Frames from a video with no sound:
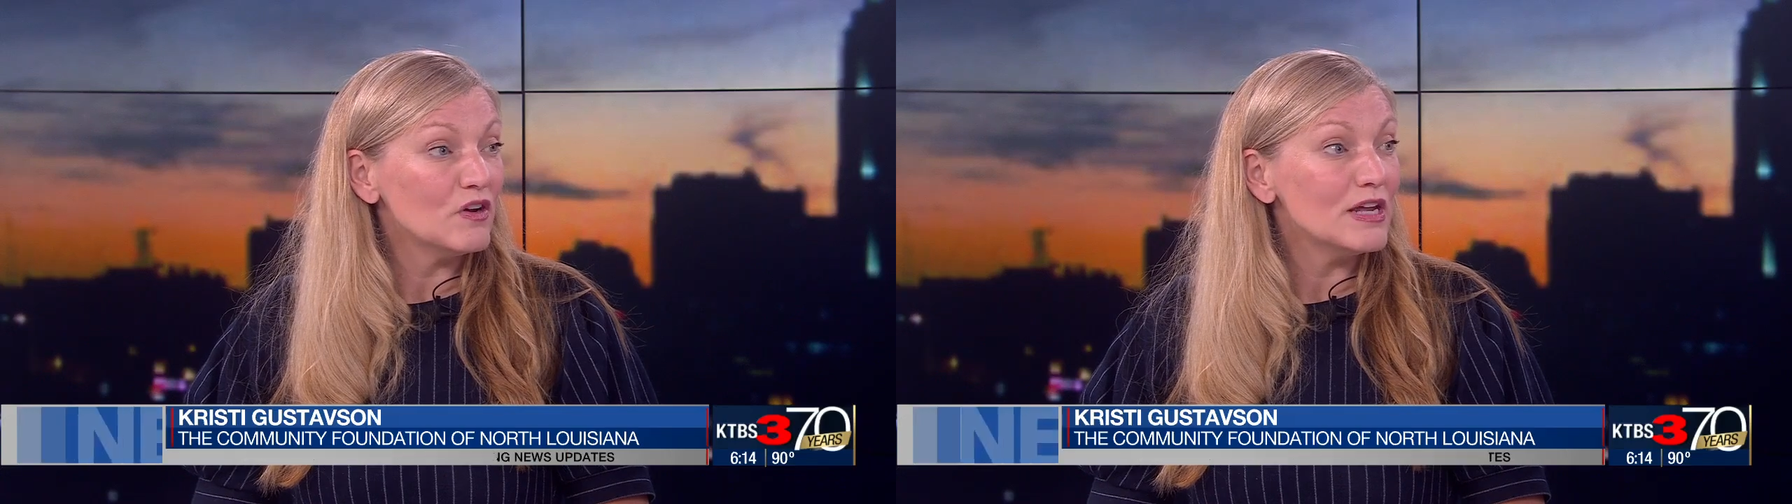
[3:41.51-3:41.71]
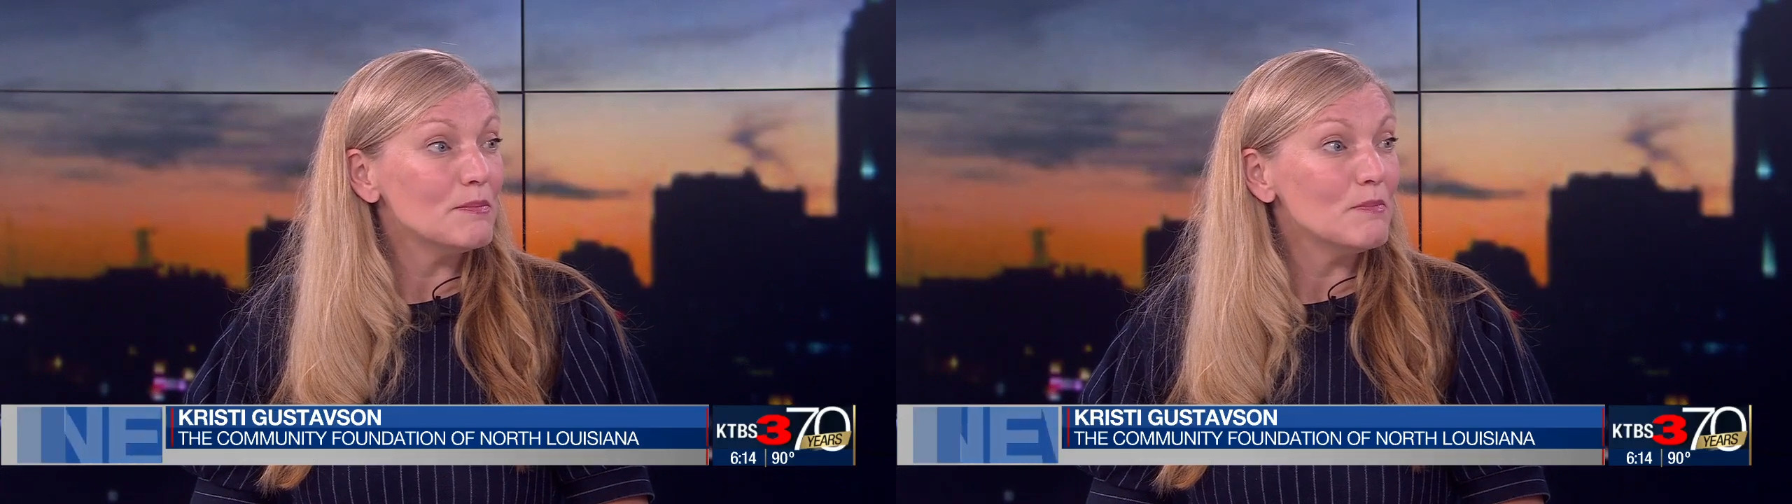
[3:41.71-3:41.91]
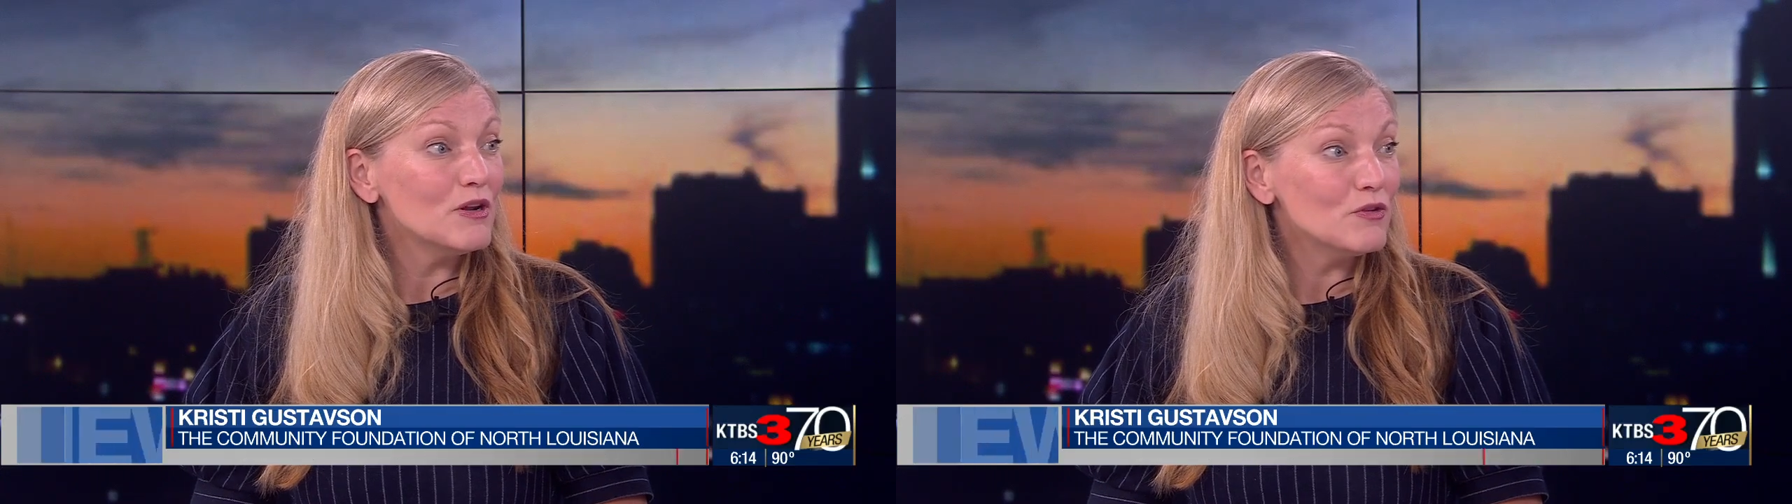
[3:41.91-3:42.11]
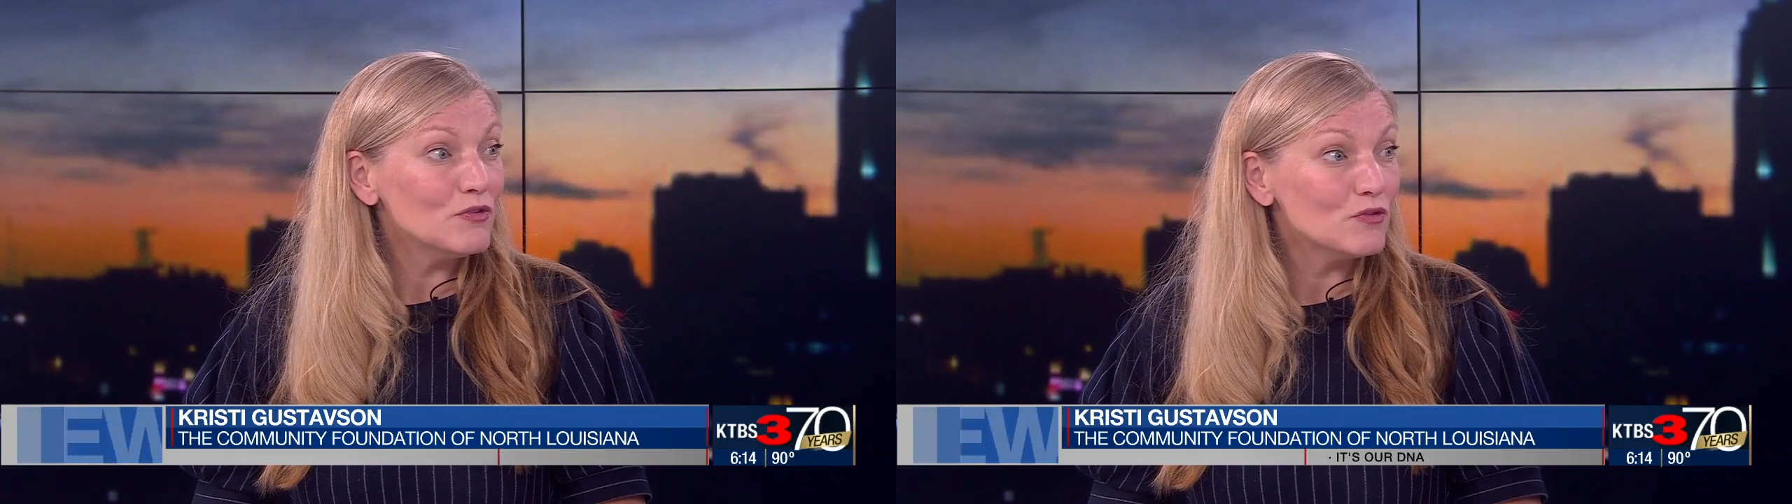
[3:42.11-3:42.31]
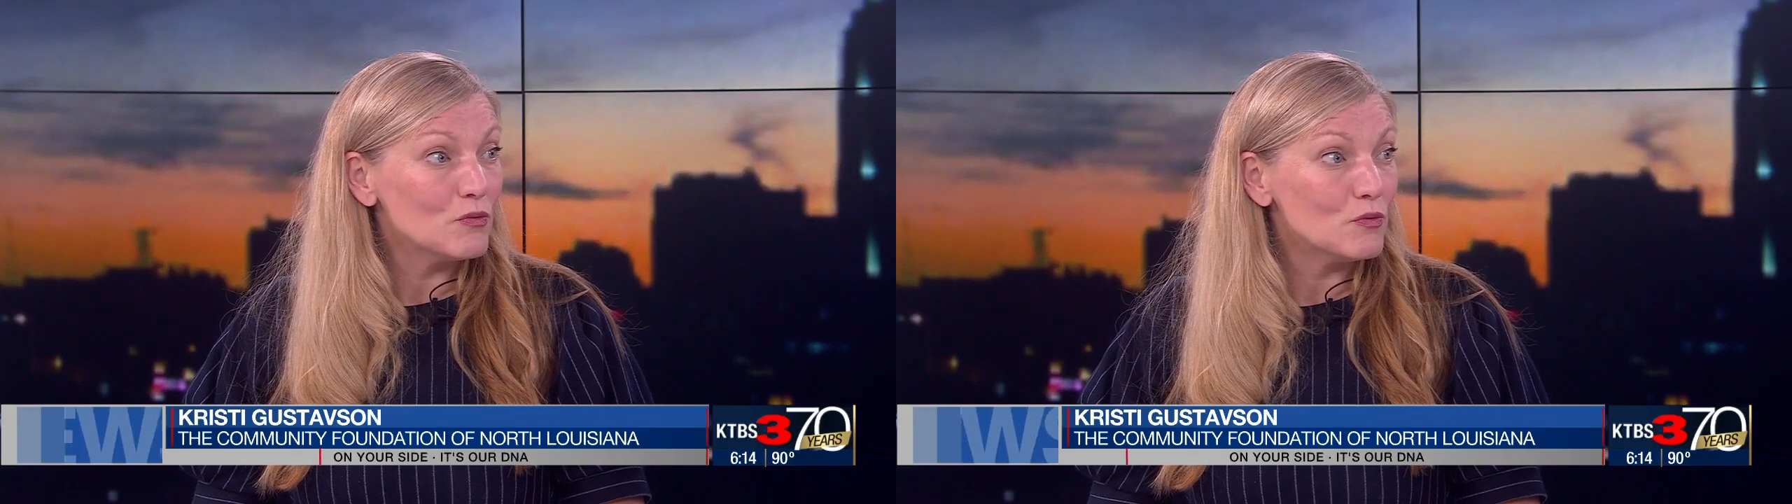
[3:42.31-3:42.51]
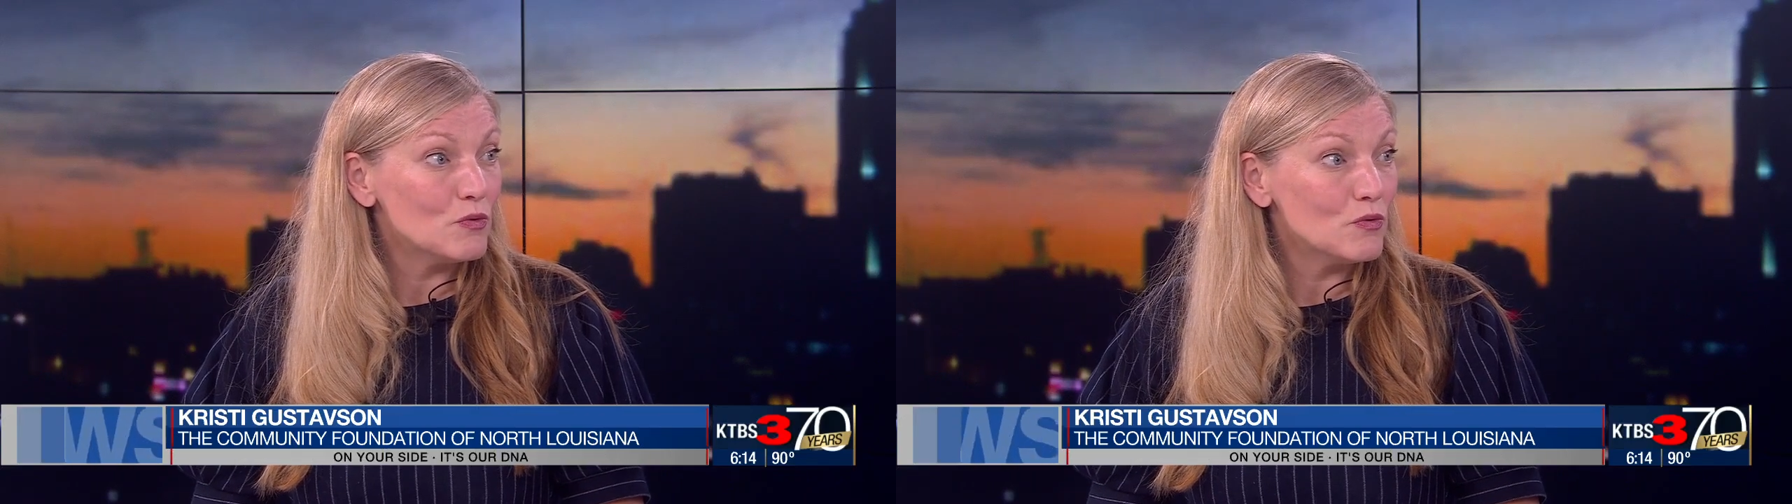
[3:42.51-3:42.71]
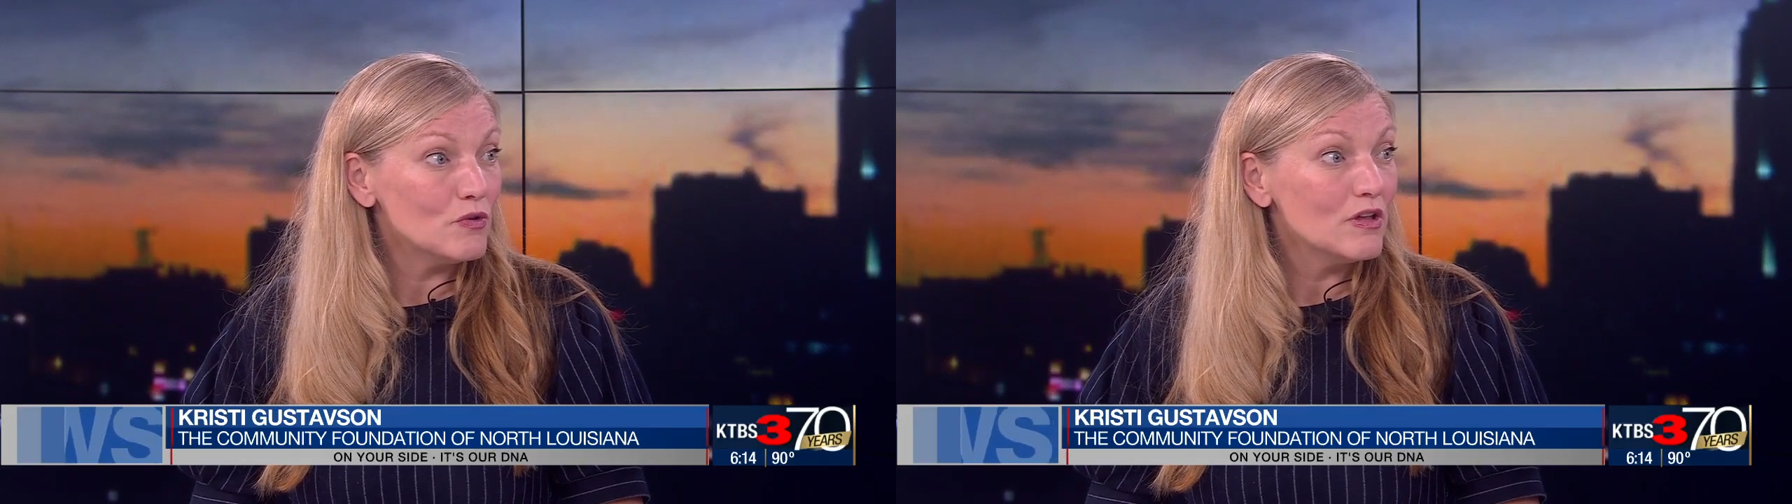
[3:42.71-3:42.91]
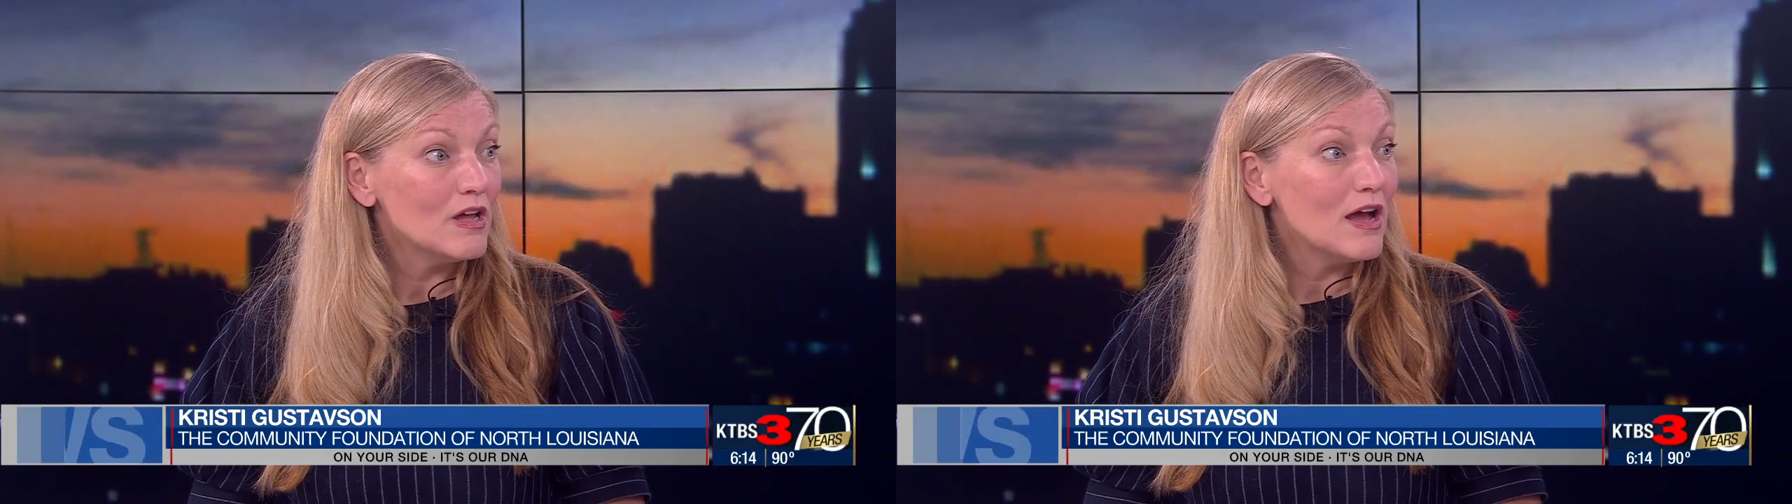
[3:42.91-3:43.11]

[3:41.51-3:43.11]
they're in middle school,